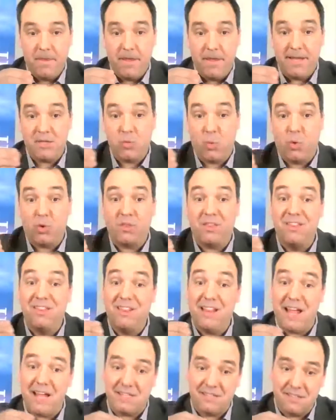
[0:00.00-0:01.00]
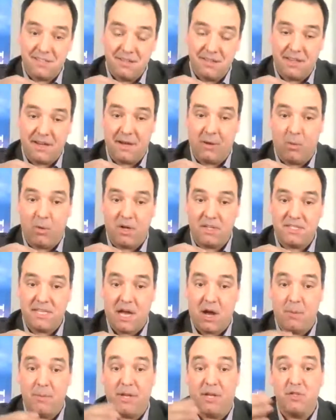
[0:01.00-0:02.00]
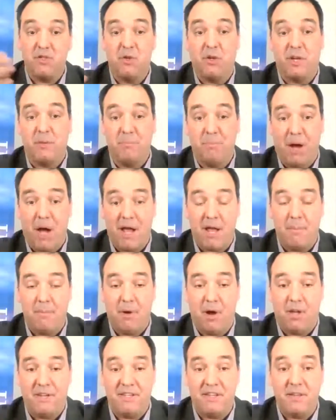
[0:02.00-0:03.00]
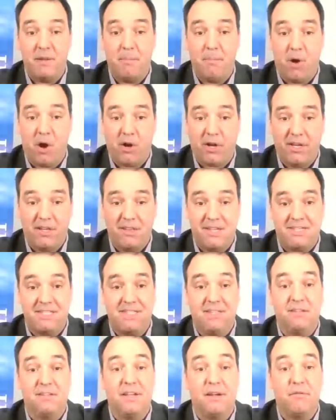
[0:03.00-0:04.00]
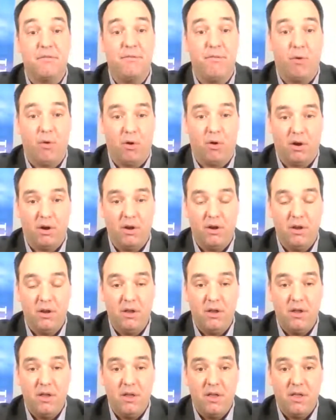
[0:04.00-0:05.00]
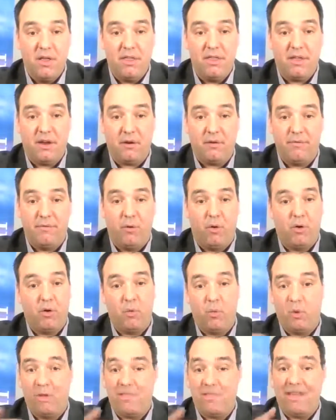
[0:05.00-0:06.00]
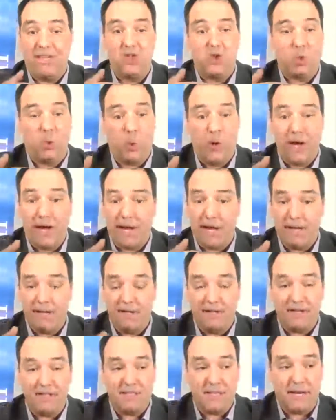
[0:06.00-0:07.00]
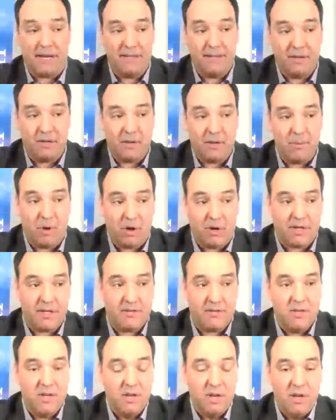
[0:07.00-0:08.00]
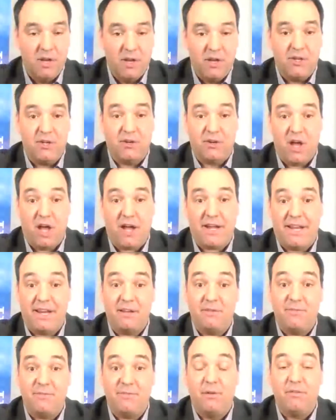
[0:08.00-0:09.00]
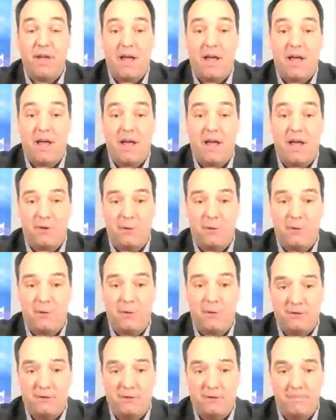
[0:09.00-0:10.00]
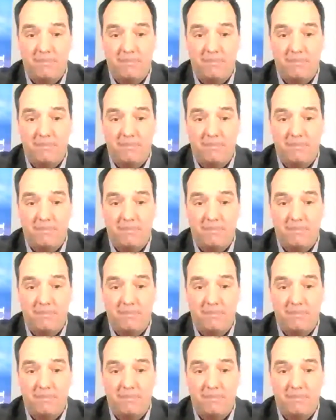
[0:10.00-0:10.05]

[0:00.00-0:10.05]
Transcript: is worth less than it was now because you could buy a bond in the market that's yielding 4%. Therefore, when they trade in the secondary market, you're not getting full value for your bond.